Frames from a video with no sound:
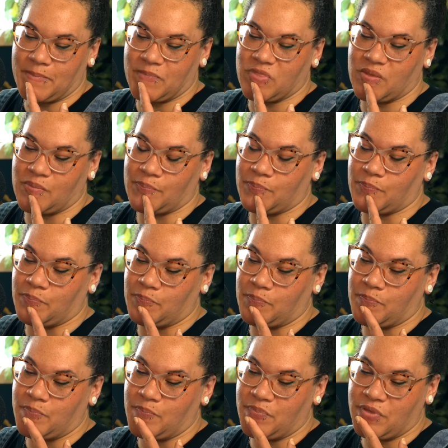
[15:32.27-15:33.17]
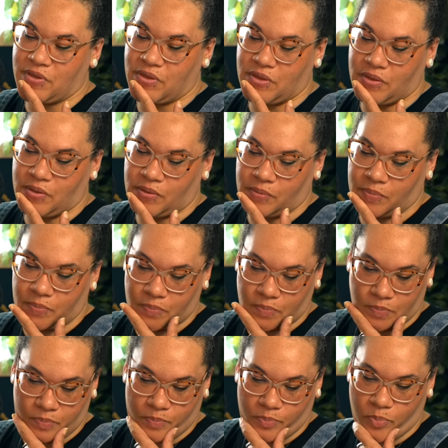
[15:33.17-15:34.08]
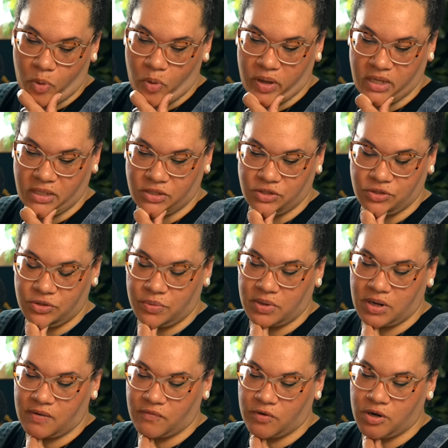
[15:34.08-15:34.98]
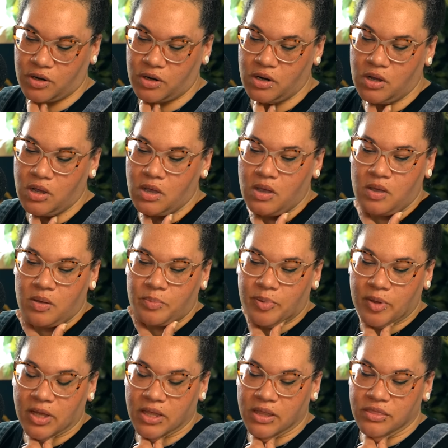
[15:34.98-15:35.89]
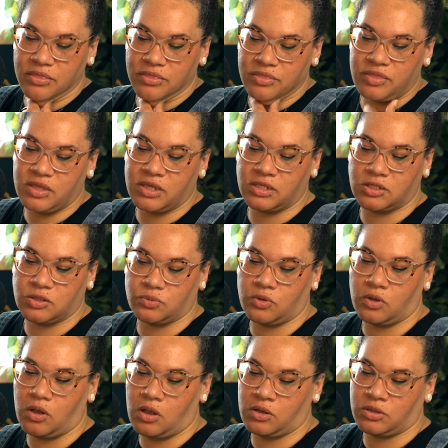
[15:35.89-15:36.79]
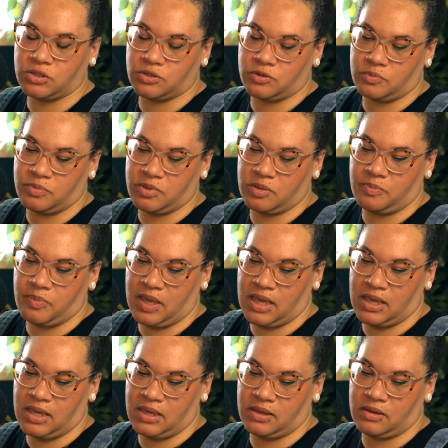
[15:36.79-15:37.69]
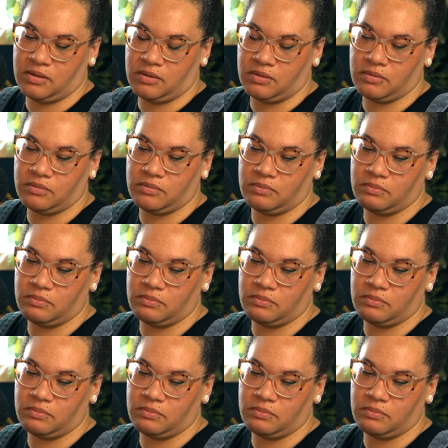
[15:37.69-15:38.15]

the, the points or whatever, but this will also be paid